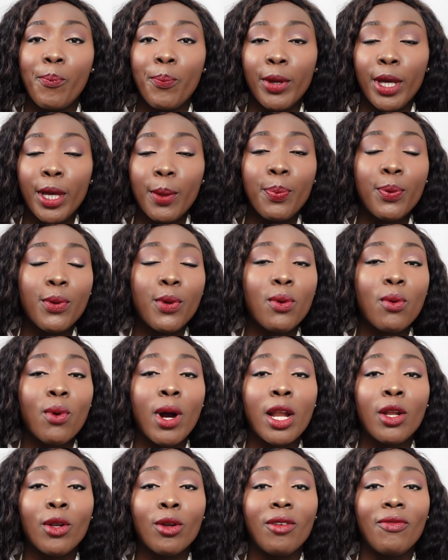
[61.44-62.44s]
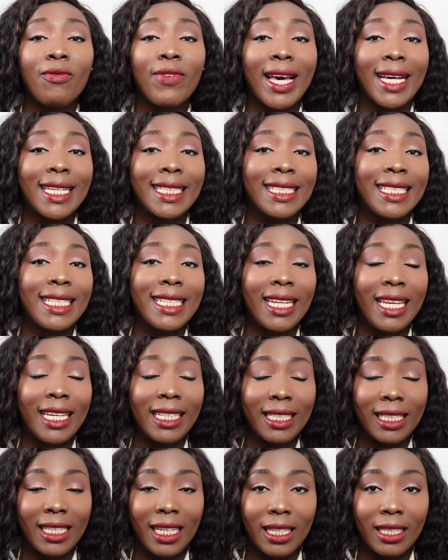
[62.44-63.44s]
People who are not
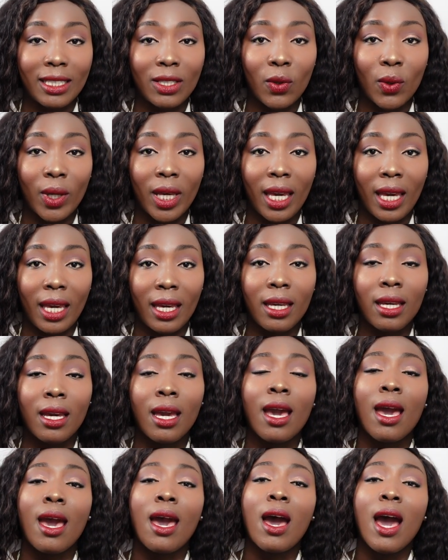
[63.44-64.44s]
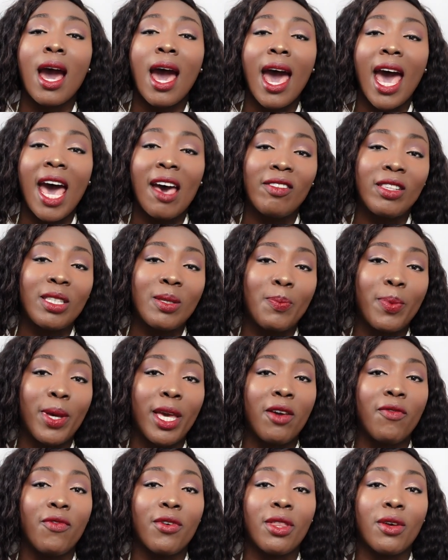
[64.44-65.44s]
vaccinated, okay, have to
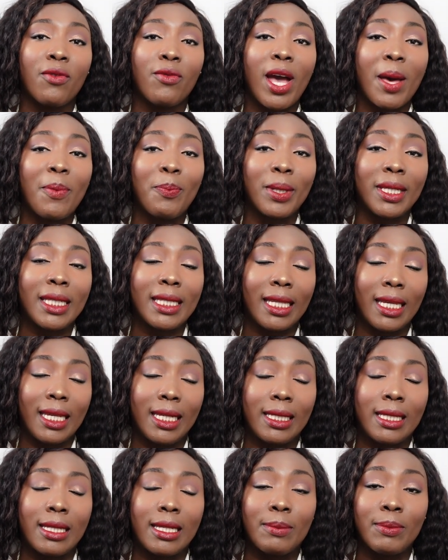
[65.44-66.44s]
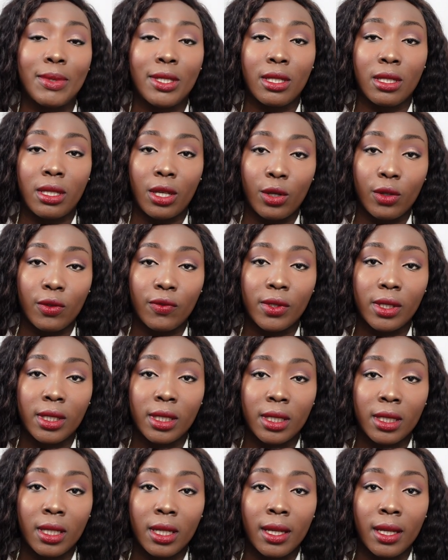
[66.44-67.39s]
pay for the rapid test themselves.